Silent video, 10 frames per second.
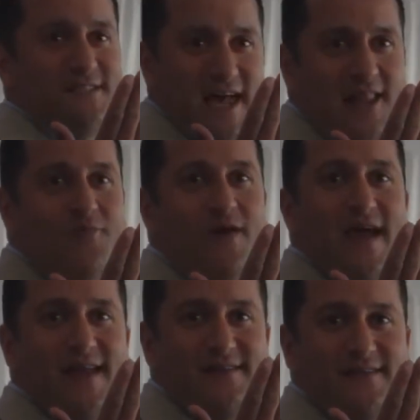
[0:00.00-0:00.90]

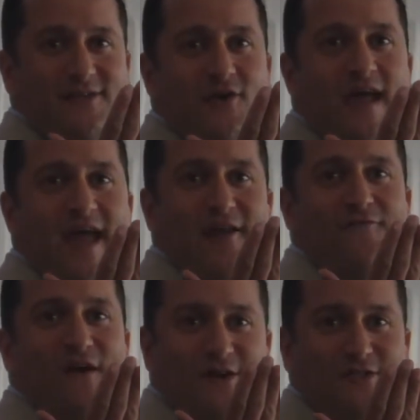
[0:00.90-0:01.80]
celebrate your
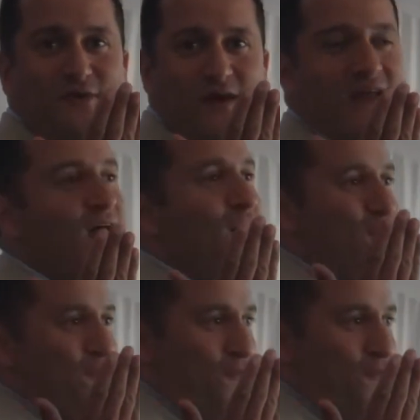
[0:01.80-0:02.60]
anniversary.